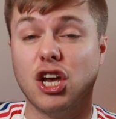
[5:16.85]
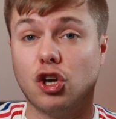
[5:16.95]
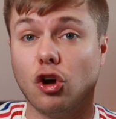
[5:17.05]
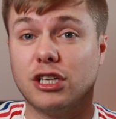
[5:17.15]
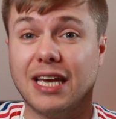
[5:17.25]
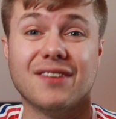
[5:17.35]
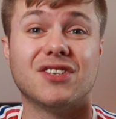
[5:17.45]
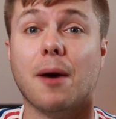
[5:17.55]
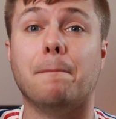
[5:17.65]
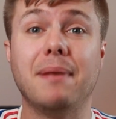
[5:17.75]
God gives
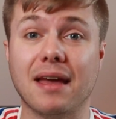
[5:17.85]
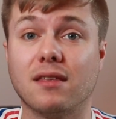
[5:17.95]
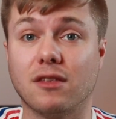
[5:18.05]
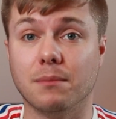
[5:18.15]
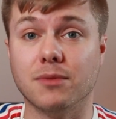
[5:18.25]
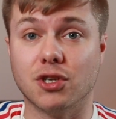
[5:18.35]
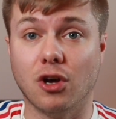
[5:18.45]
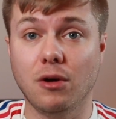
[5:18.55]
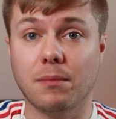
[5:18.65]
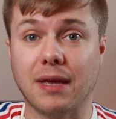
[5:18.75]
a big thumbs
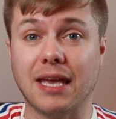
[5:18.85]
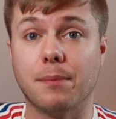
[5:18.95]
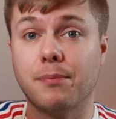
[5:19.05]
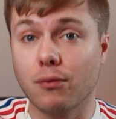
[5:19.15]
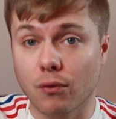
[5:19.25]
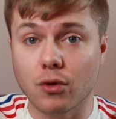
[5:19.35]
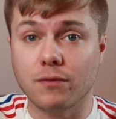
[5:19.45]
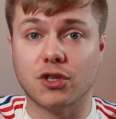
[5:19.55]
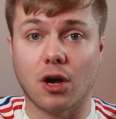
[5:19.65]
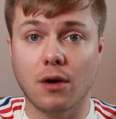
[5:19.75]
up, he
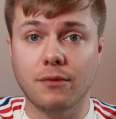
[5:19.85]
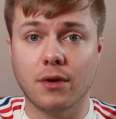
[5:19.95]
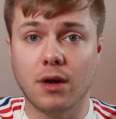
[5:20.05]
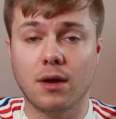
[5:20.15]
approves of.